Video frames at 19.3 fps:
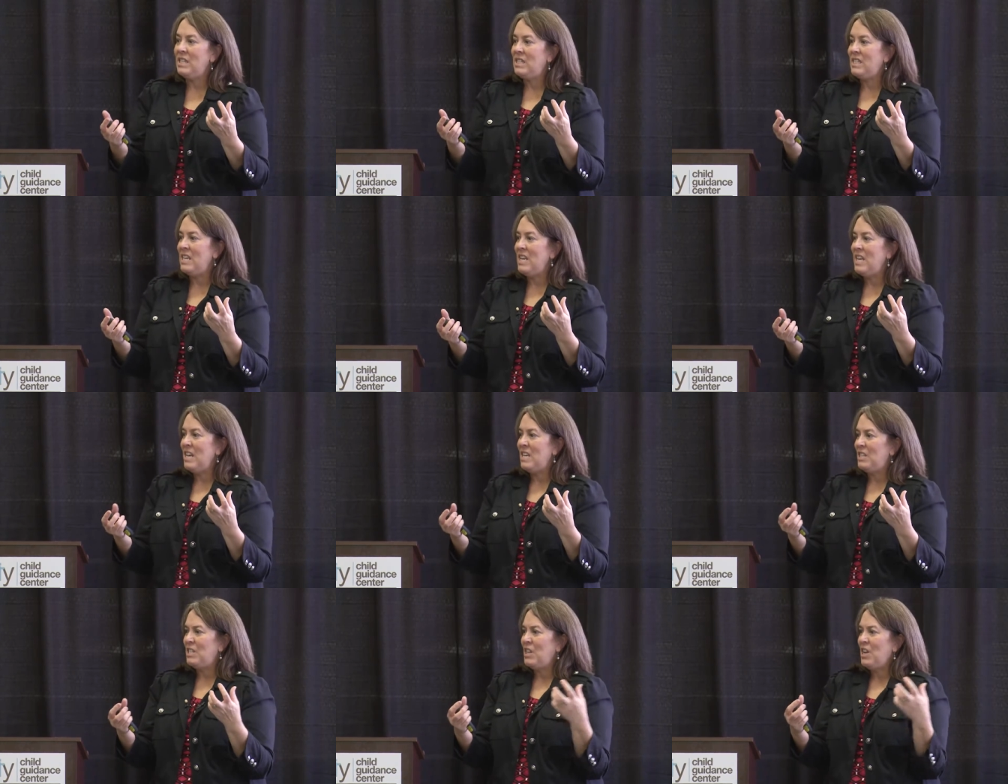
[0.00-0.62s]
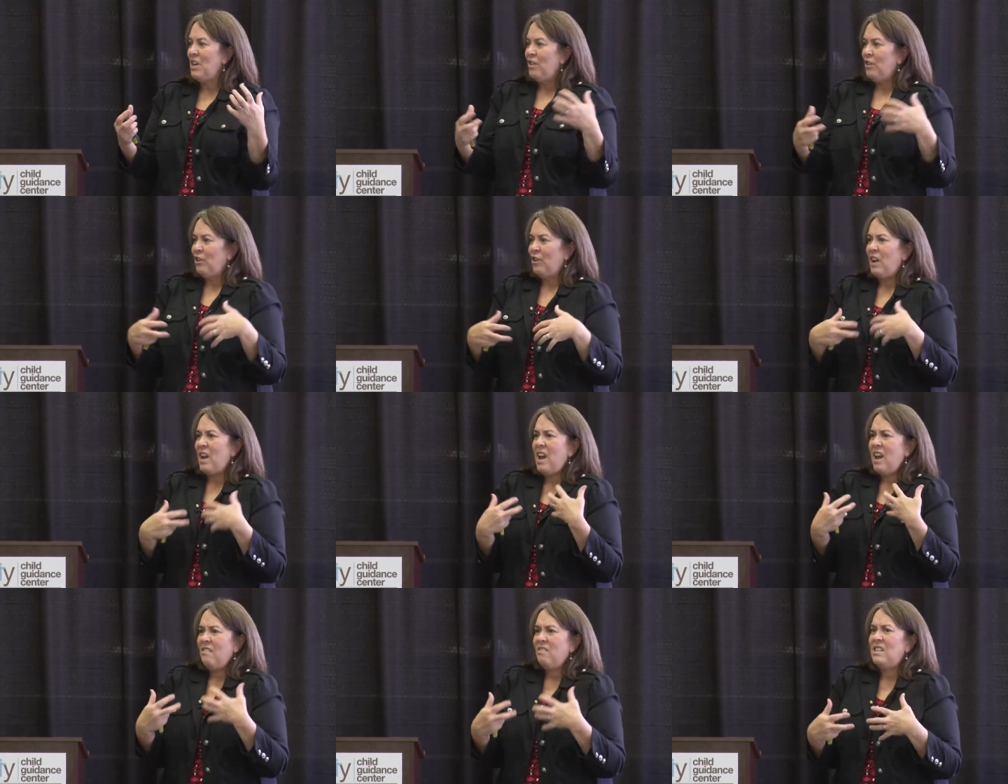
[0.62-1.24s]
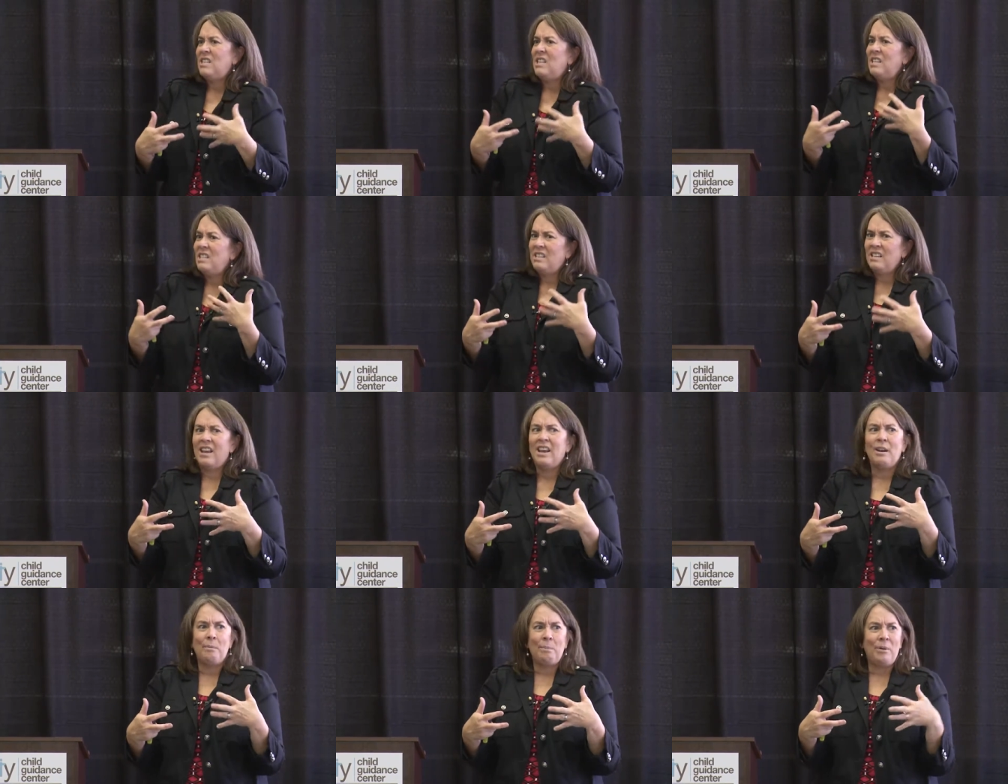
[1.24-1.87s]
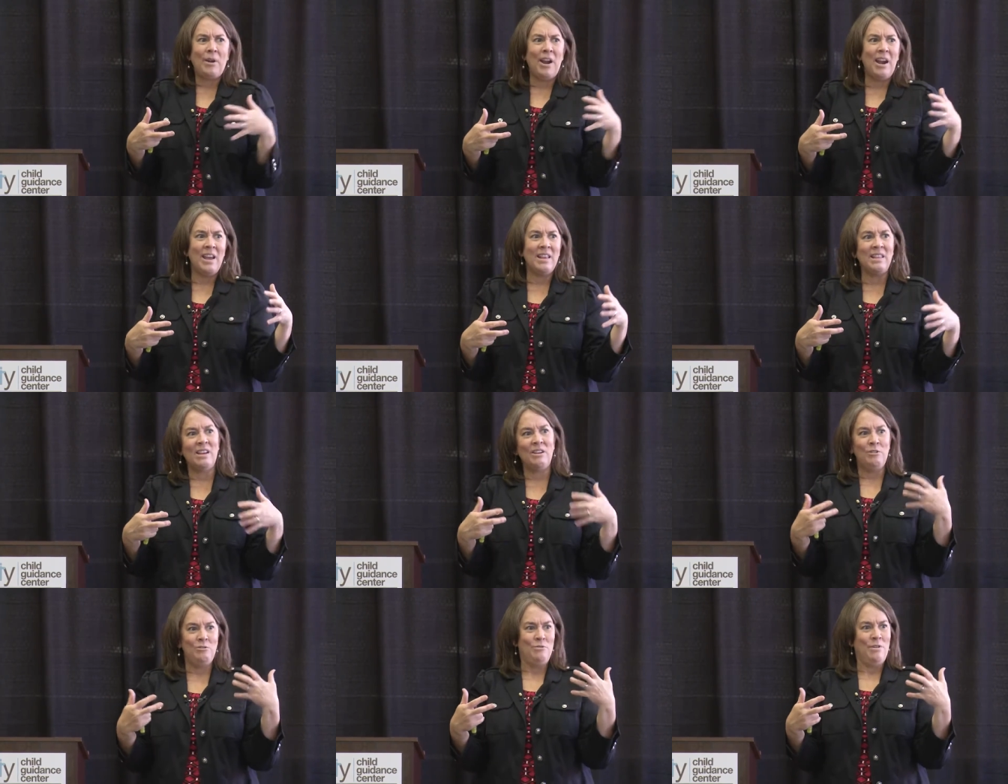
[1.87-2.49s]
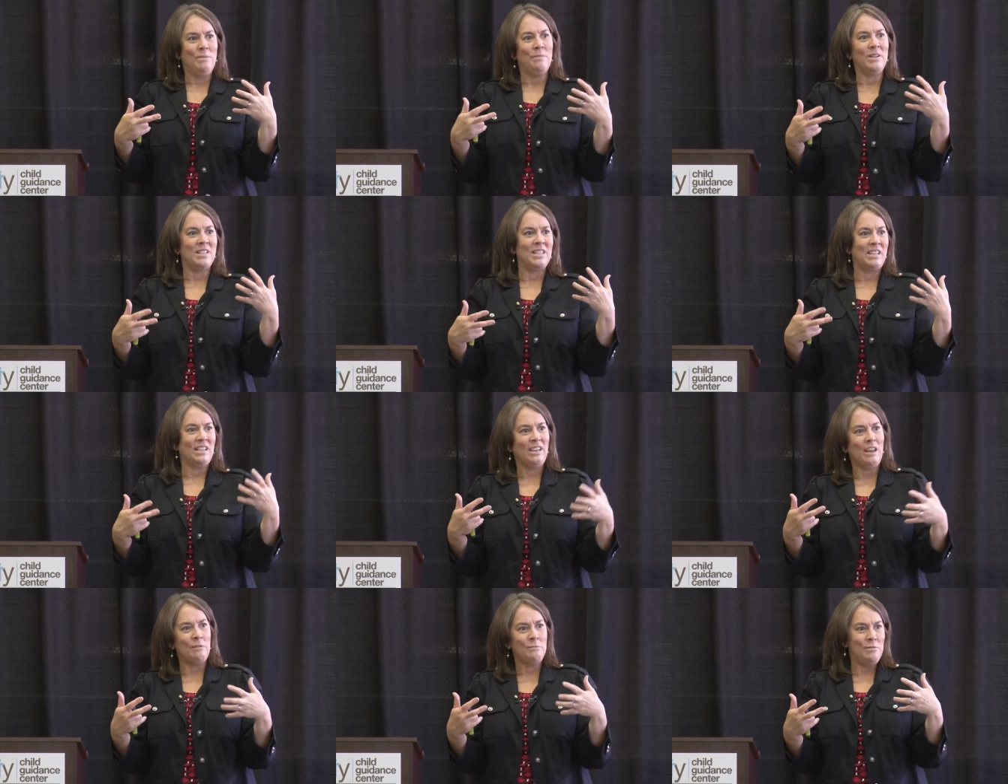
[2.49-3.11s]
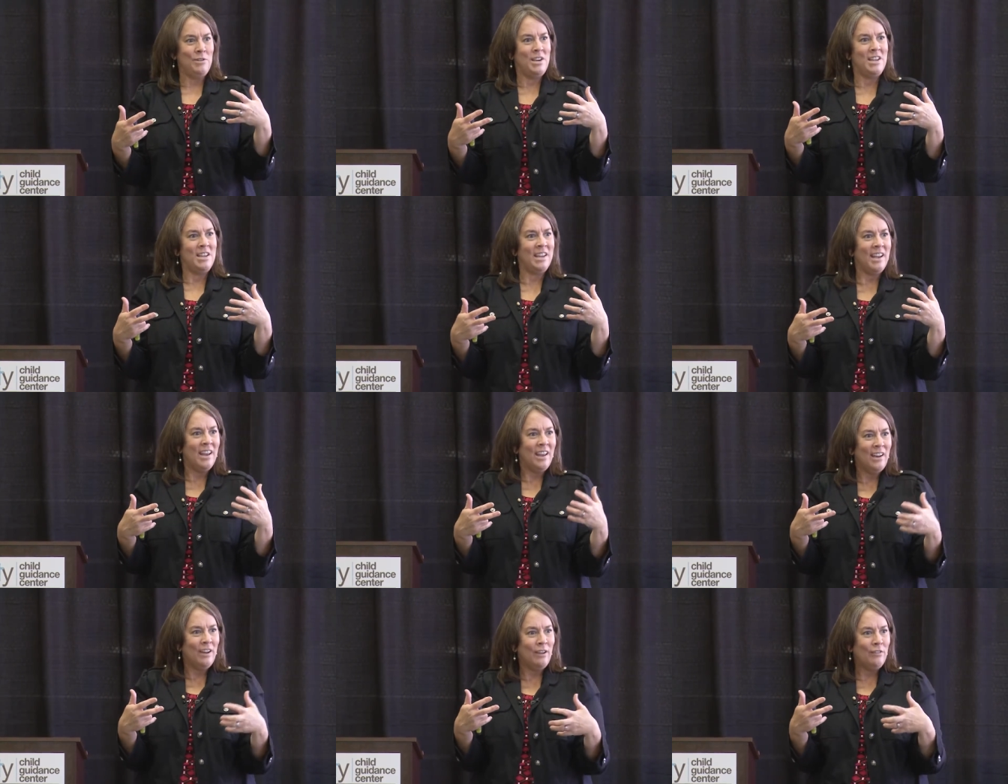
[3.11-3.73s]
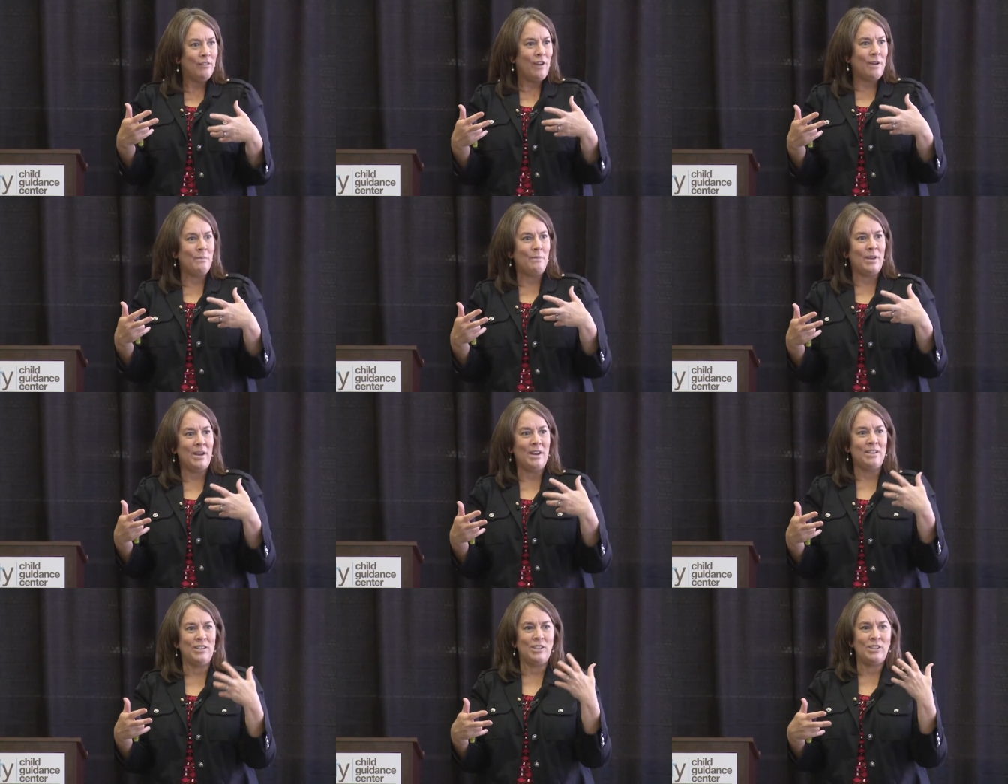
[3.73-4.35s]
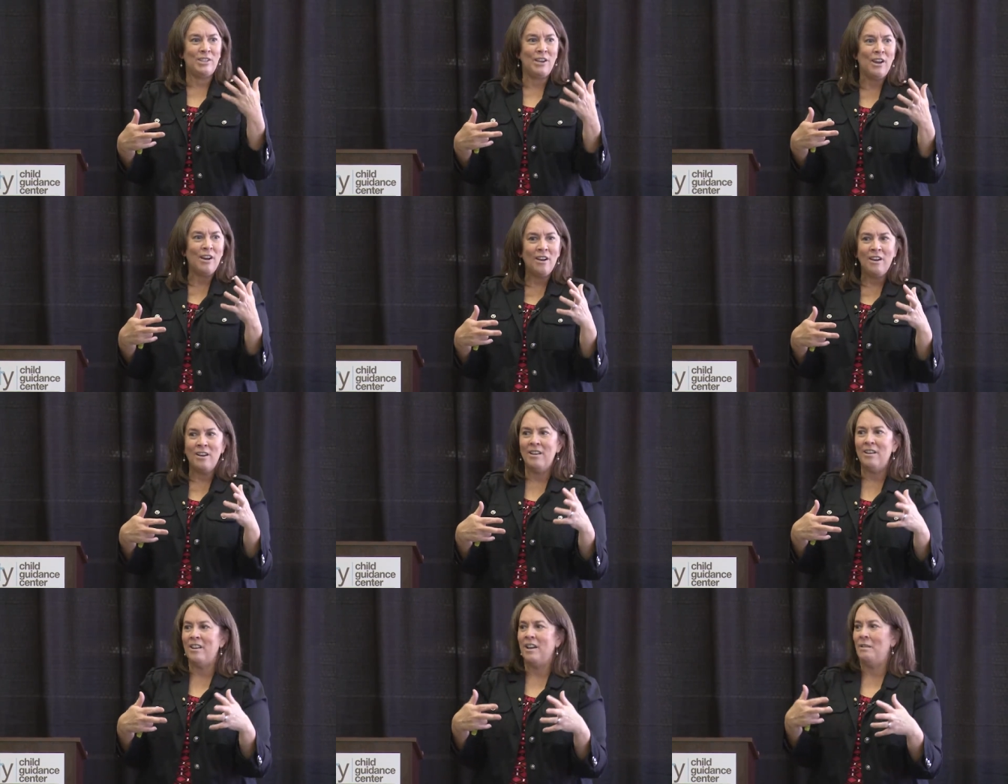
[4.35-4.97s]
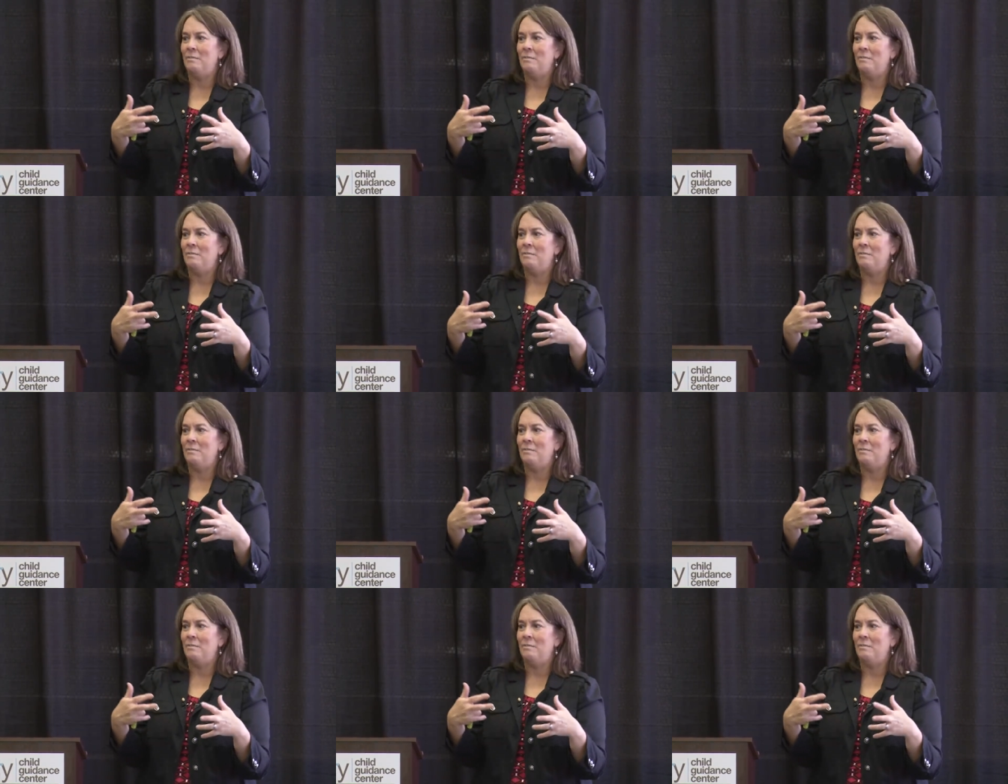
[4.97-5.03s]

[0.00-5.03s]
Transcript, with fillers: see it. They're going to have this sense of kind of pride that, ooh, I'm a celebrity kind of. I'm in a song.